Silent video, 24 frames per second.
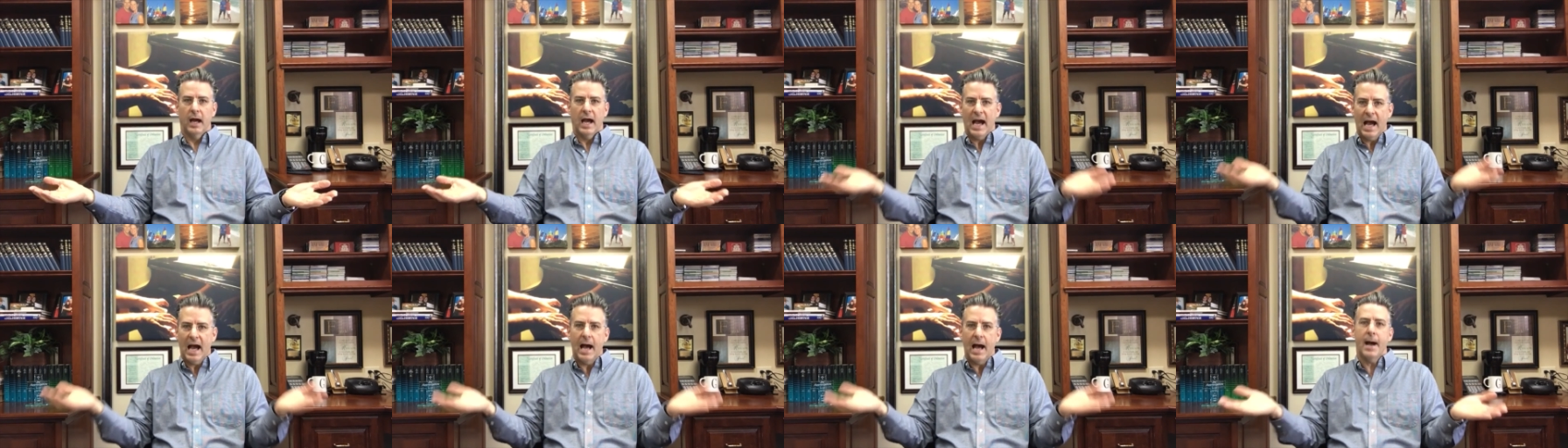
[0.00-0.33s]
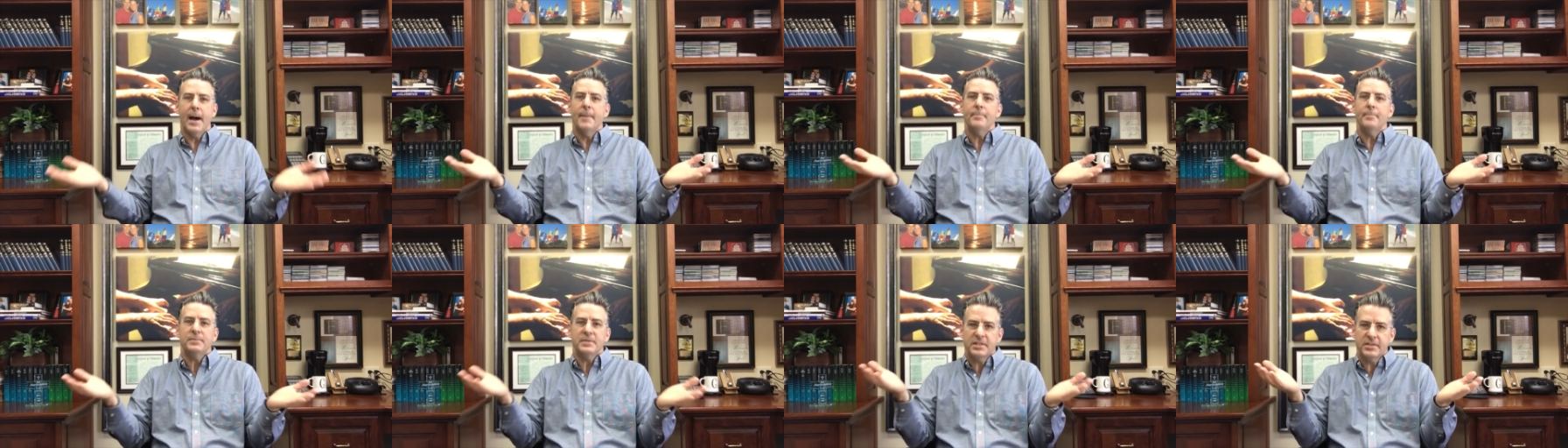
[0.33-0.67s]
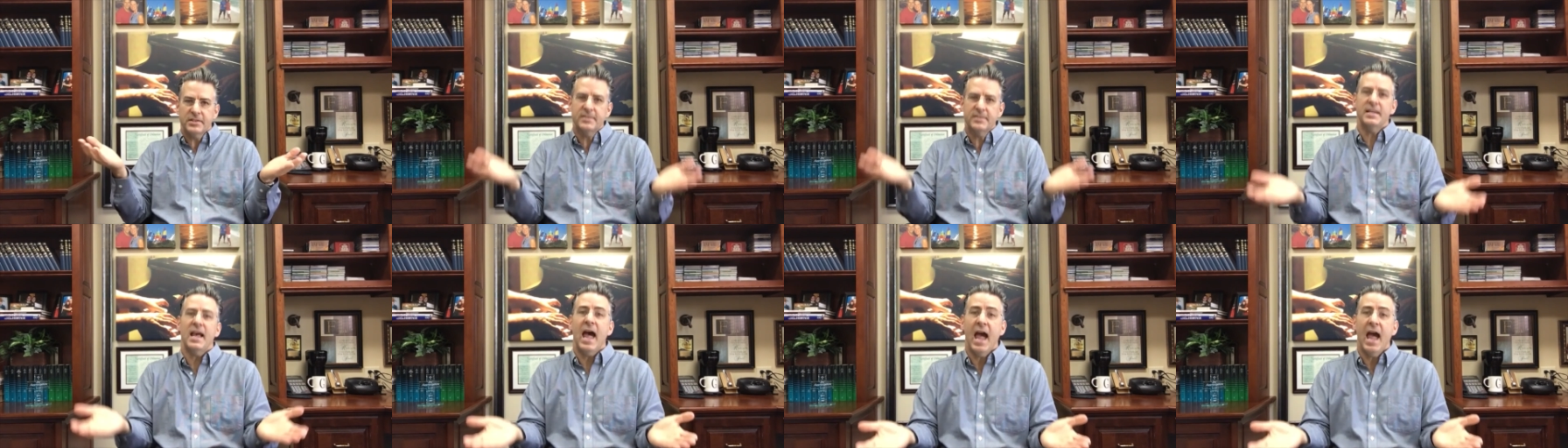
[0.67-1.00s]
I'm
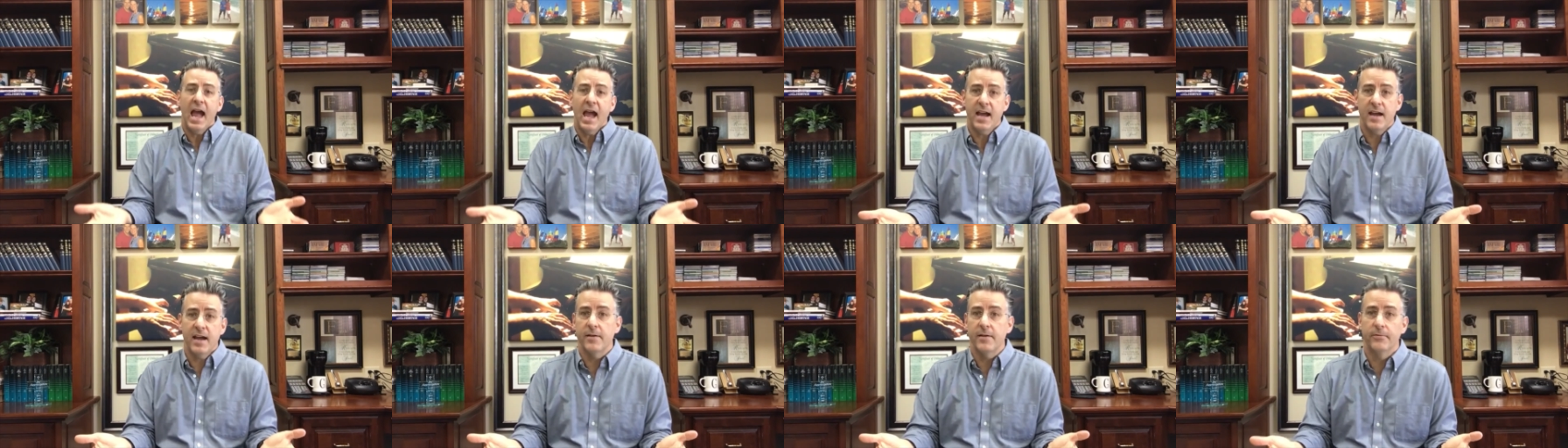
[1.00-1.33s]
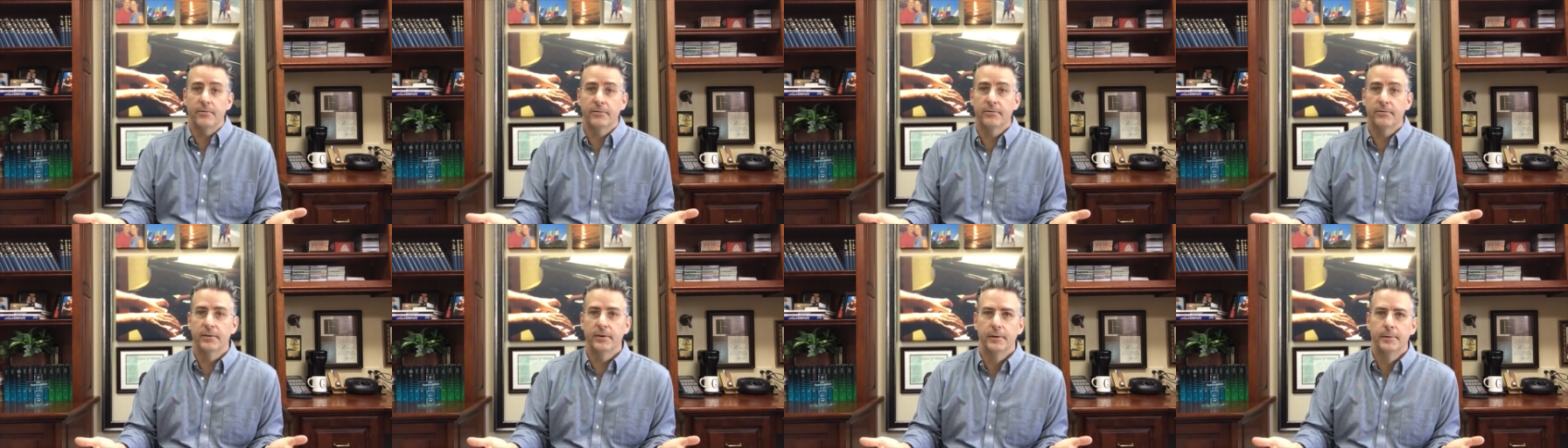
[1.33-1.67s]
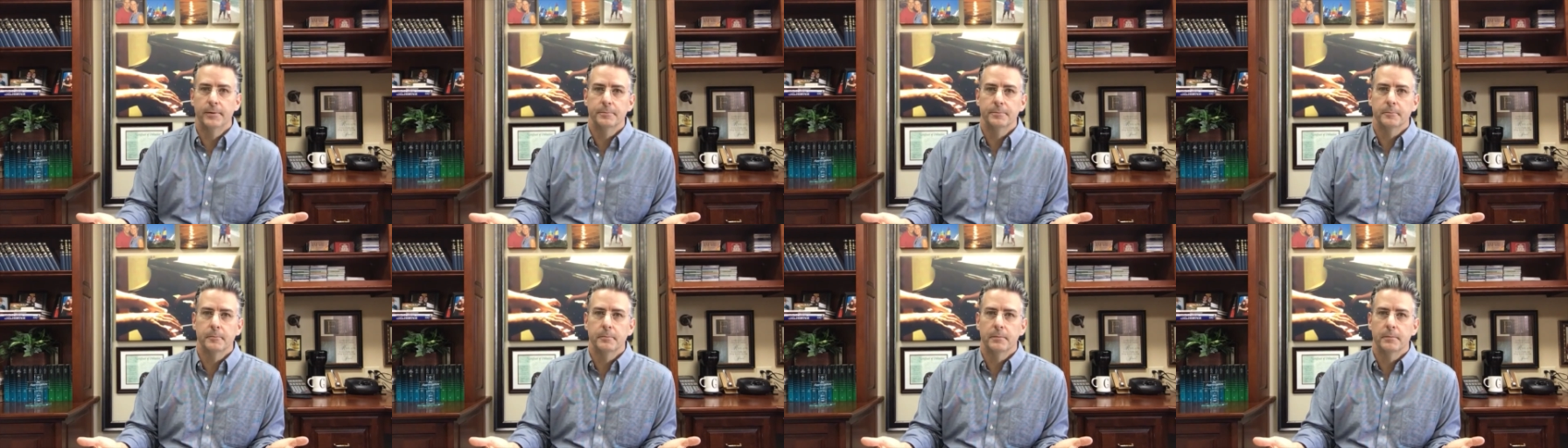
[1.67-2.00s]
safe
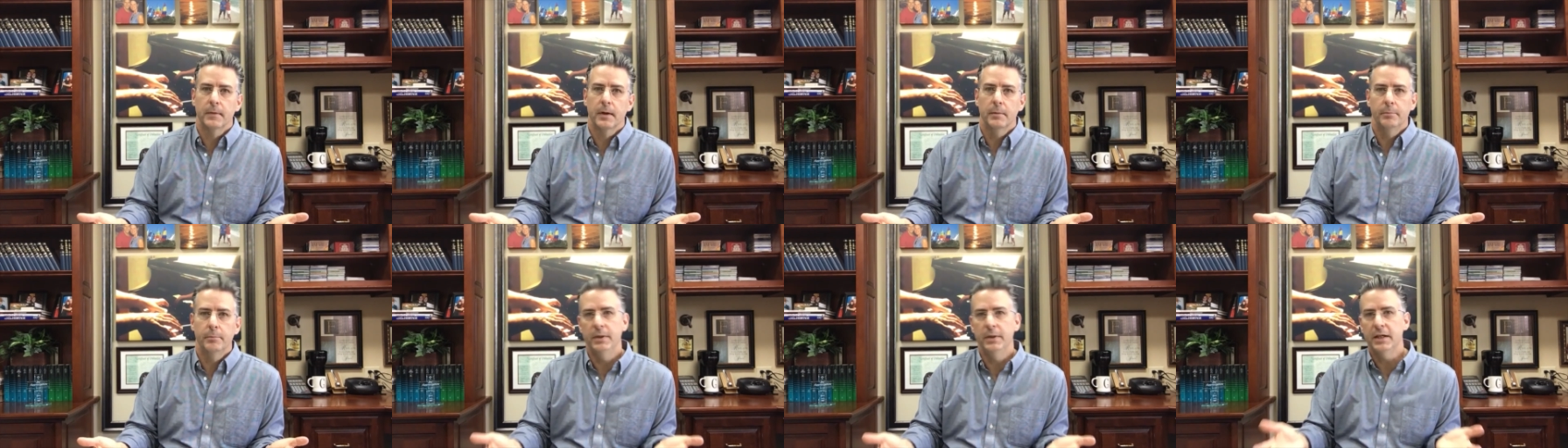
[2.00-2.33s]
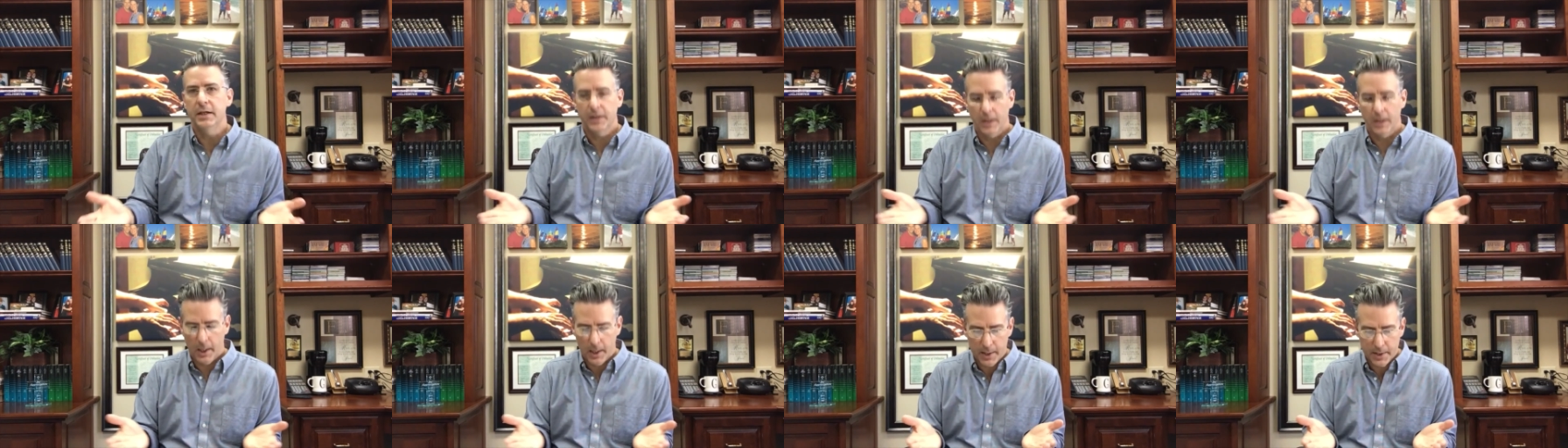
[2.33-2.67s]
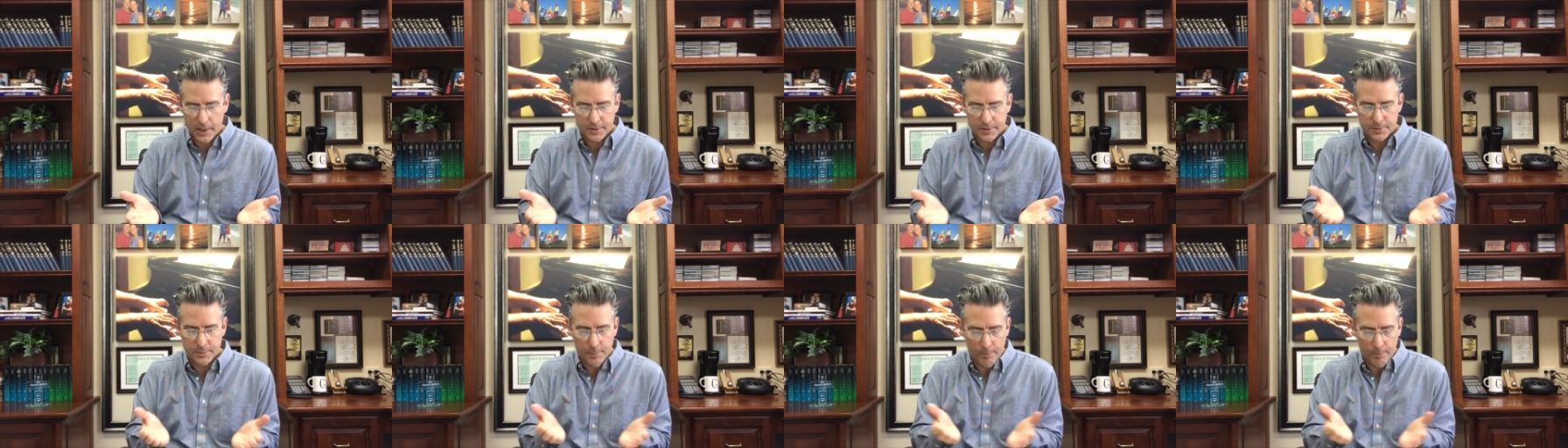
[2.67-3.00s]

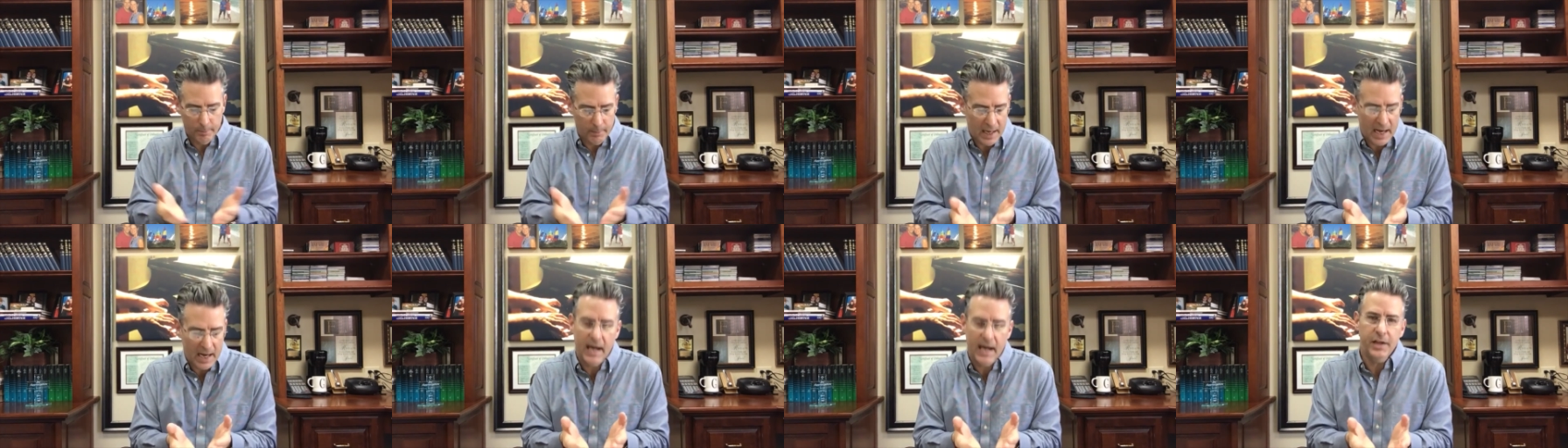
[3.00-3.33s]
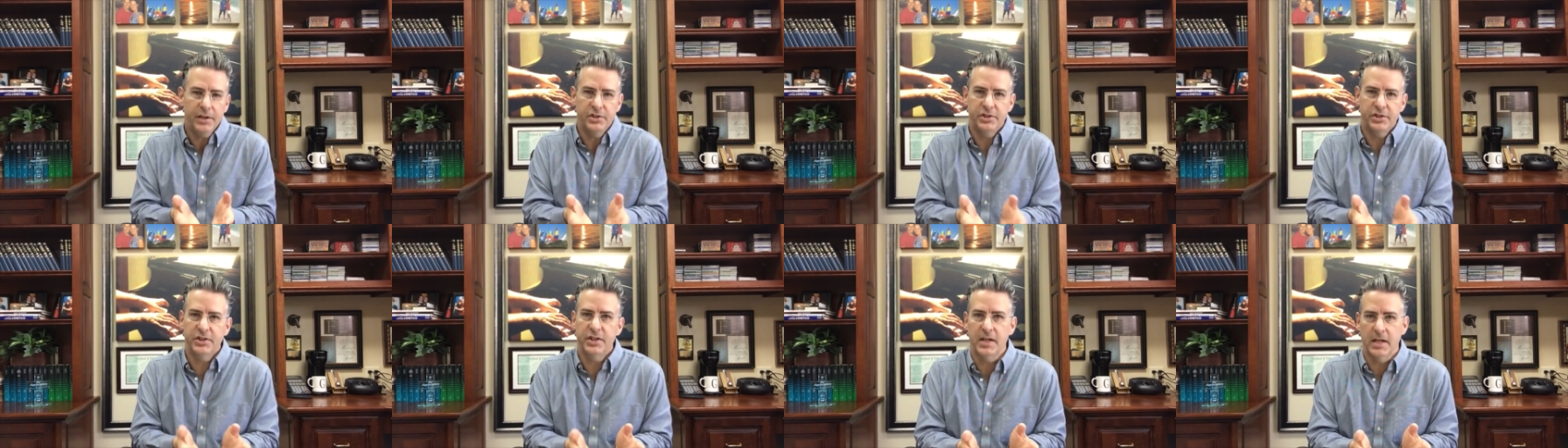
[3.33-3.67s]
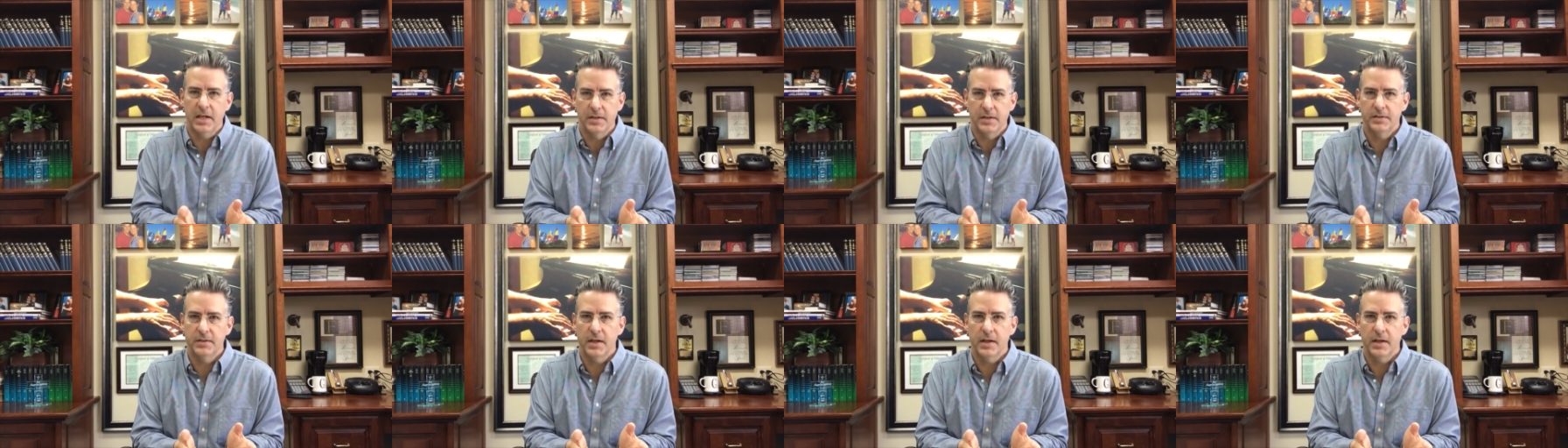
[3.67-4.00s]
because my
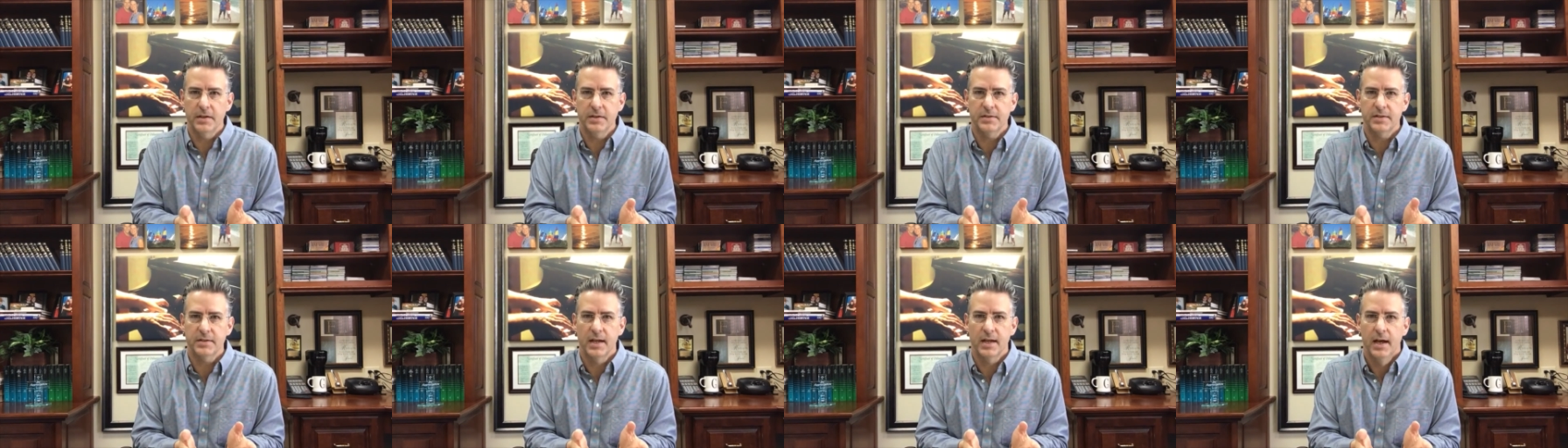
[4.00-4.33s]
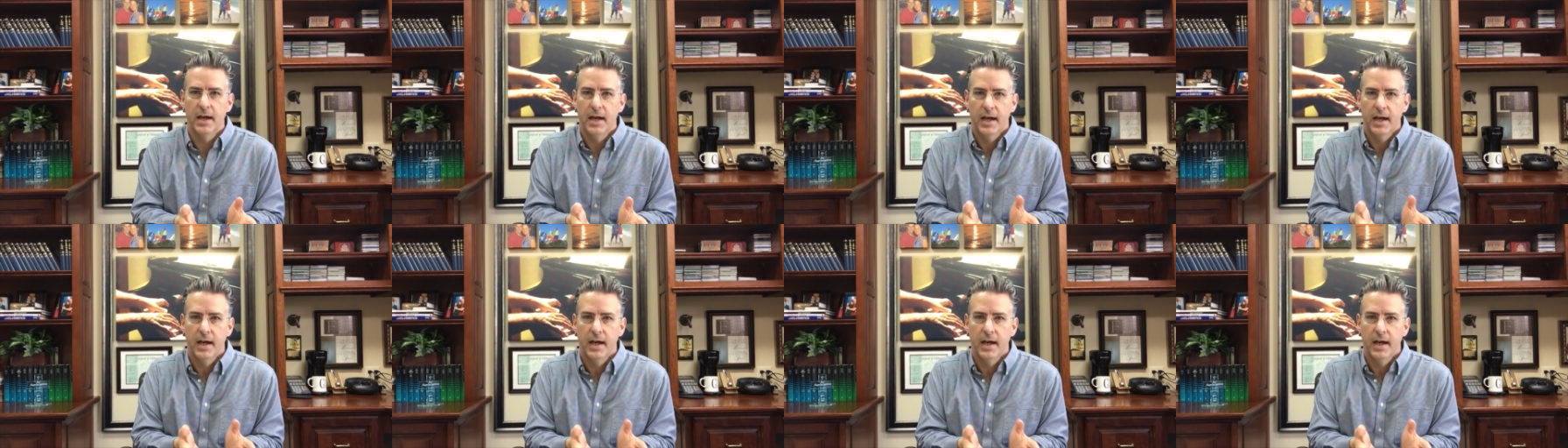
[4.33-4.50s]
Jesus